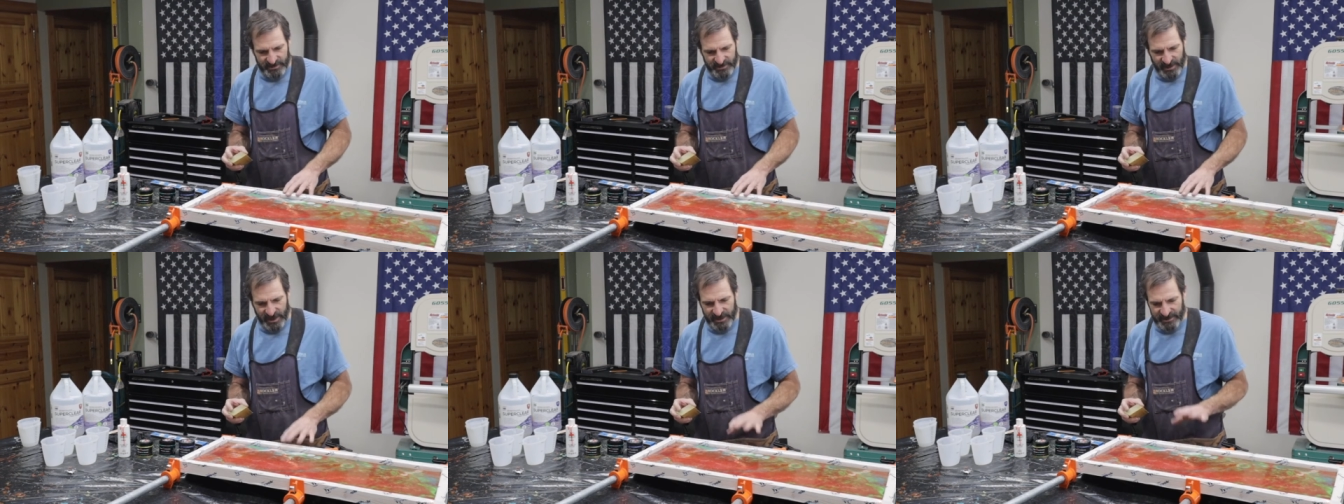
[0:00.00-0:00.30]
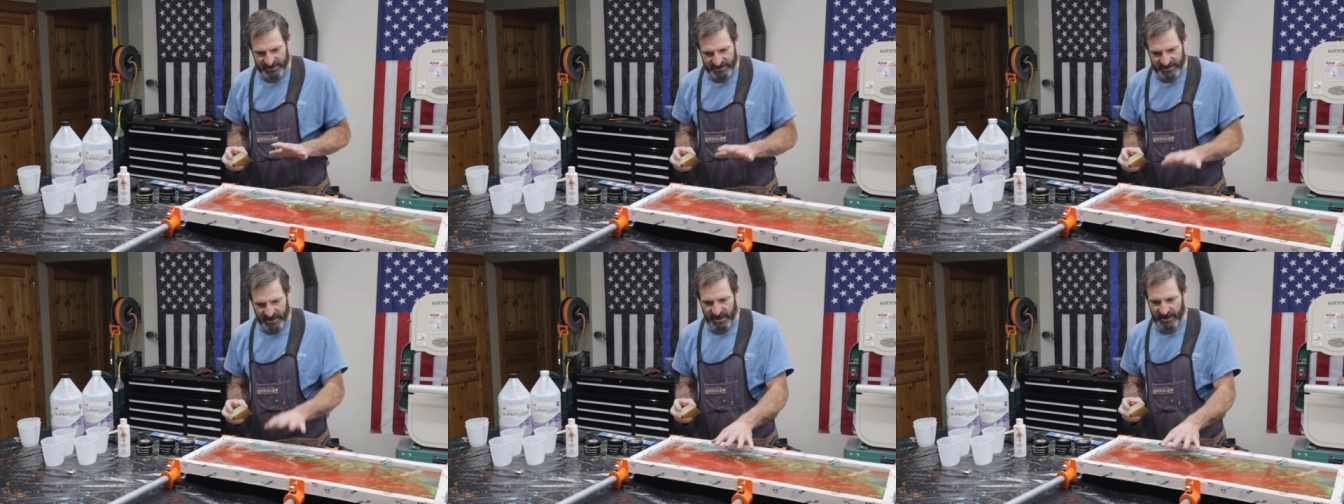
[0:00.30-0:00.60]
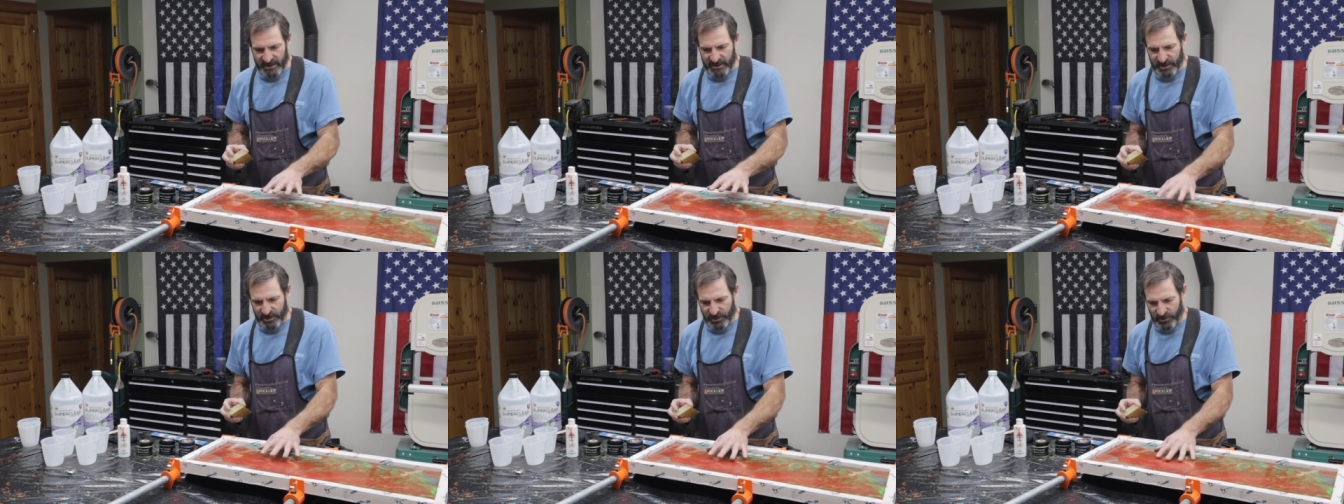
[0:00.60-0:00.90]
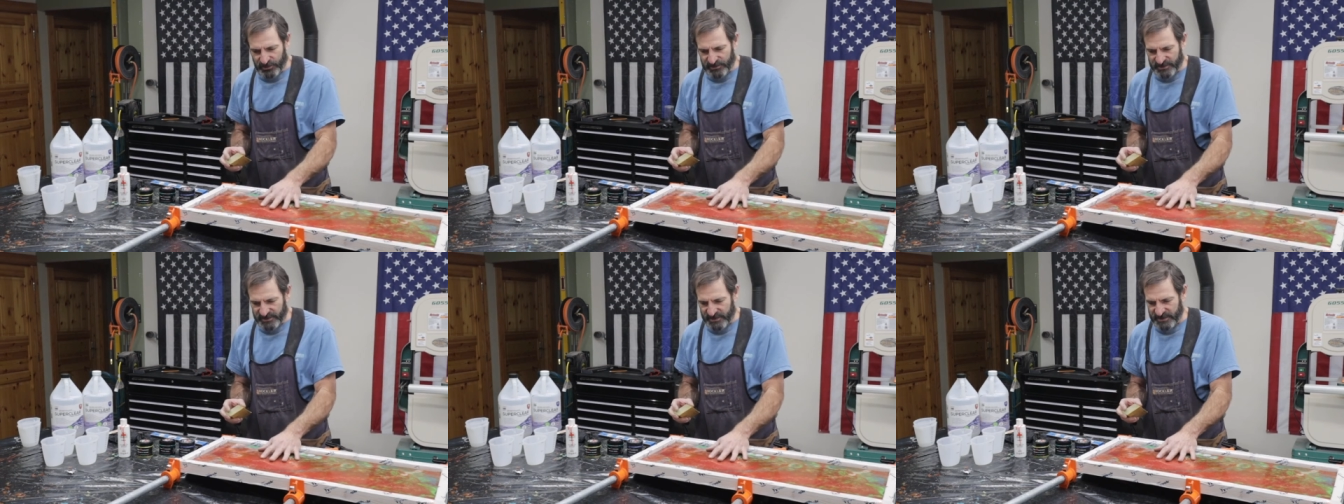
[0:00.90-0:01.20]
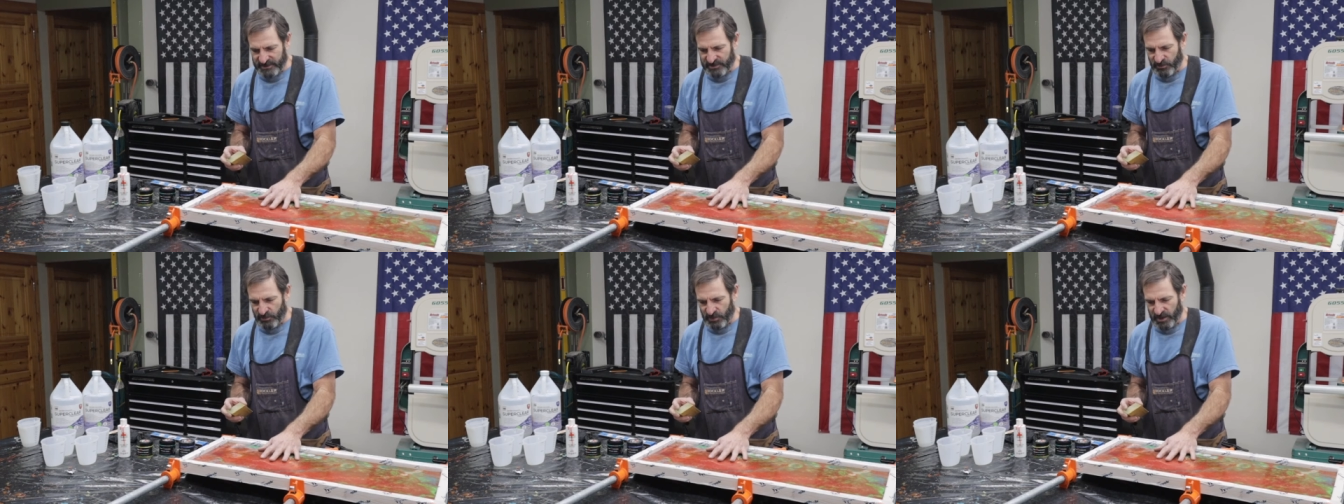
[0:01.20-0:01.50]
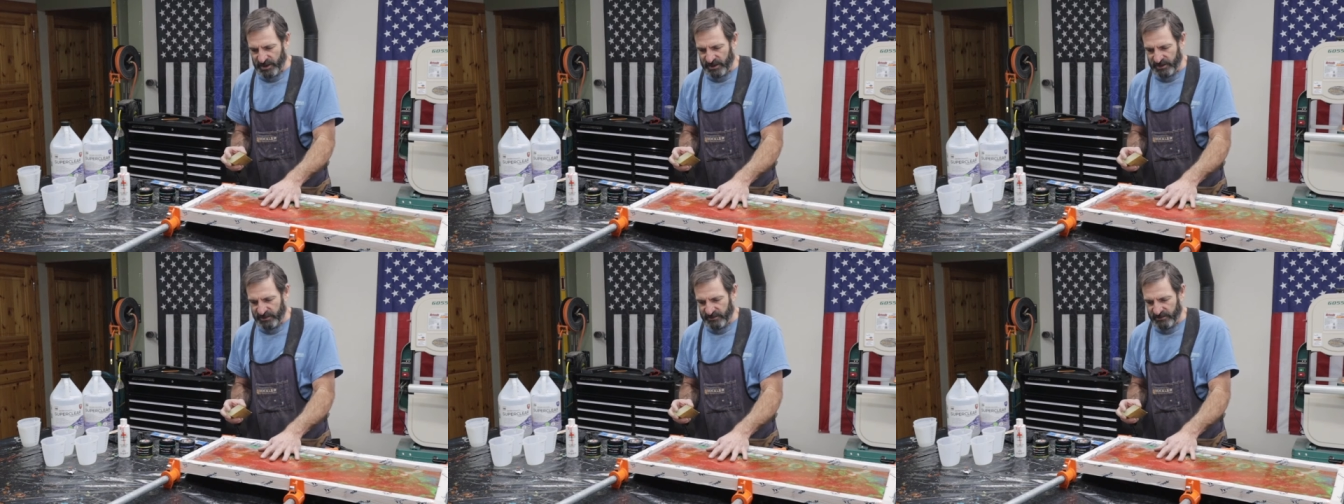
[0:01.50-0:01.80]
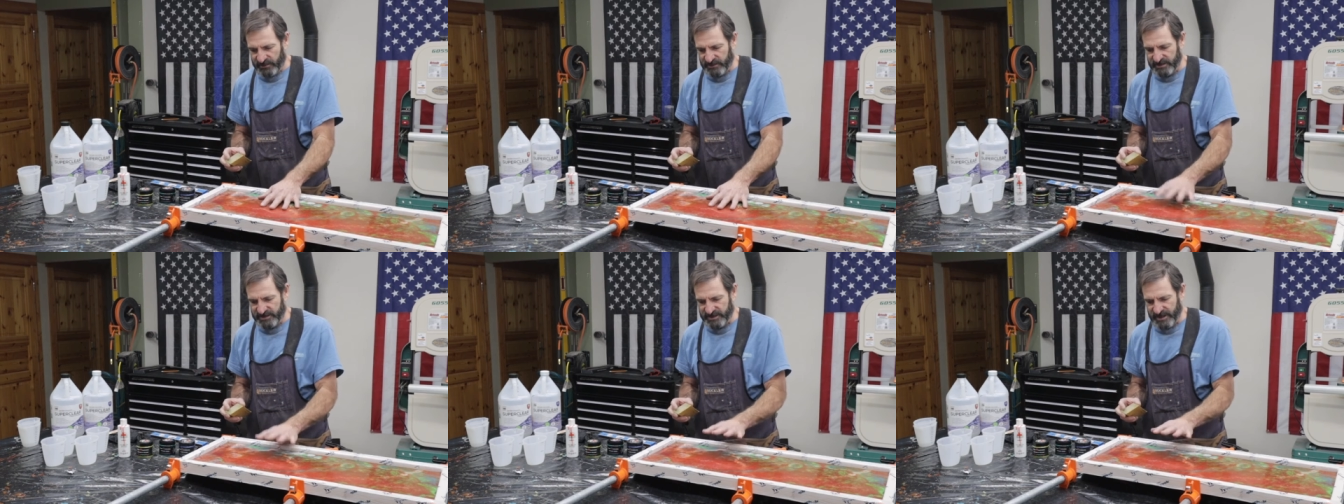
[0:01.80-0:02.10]
I decided to use this
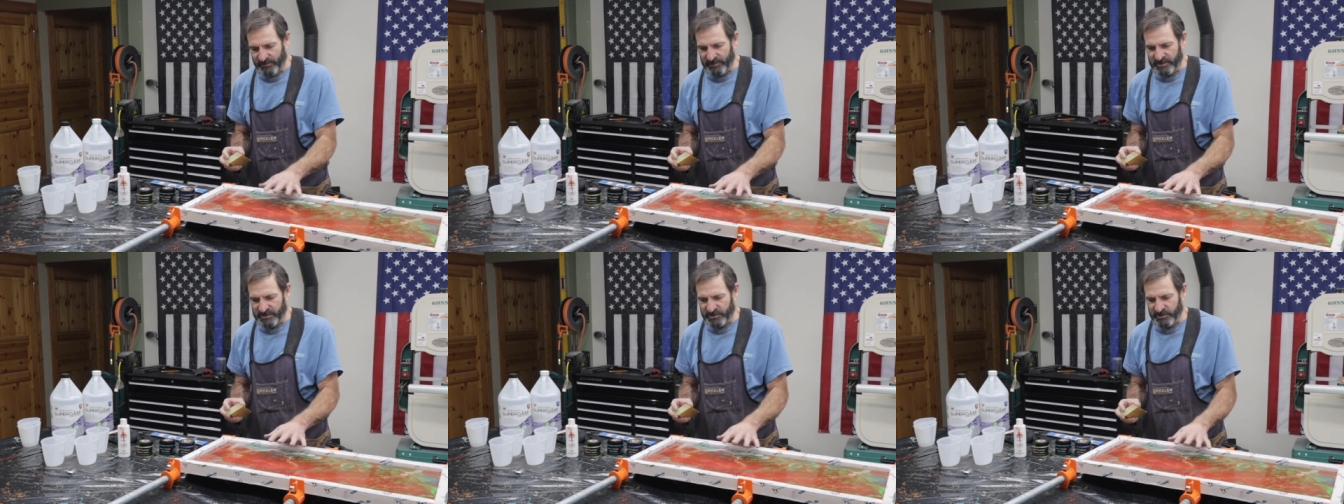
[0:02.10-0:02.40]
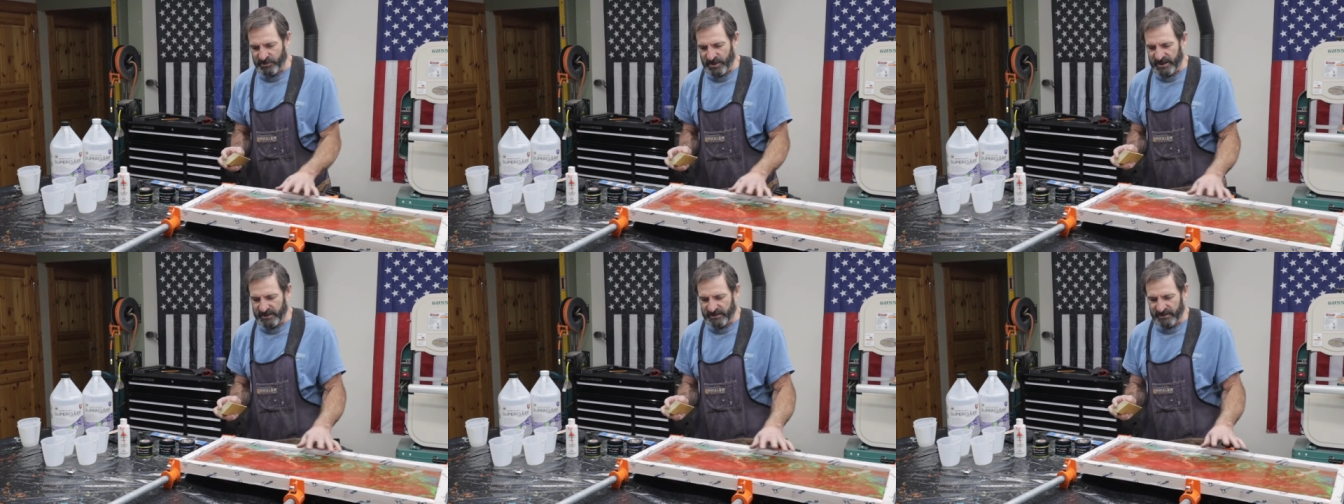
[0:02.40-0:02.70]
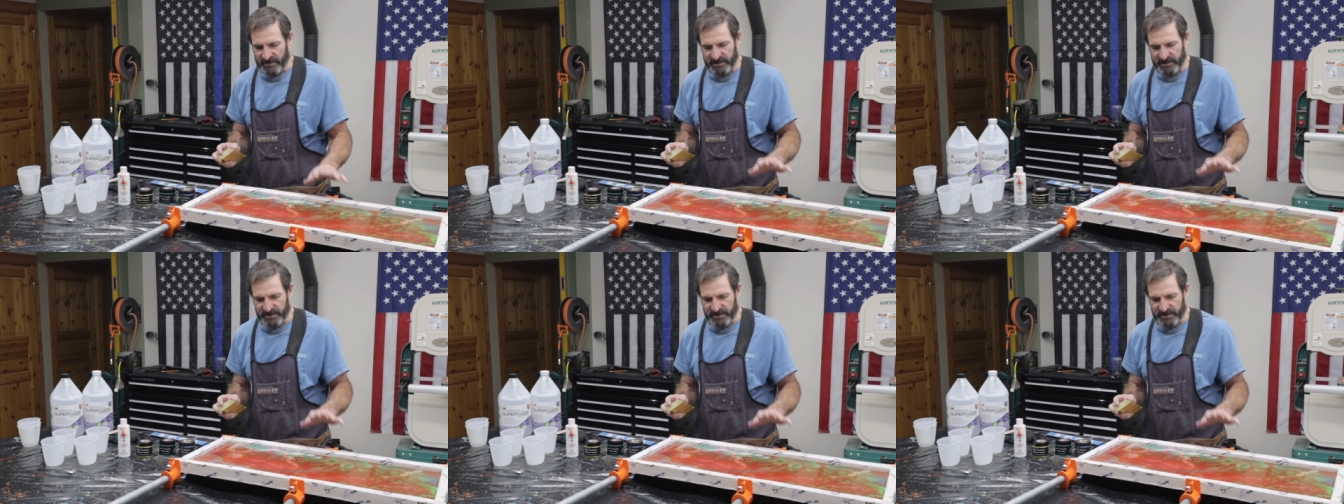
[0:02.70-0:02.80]
one to demonstrate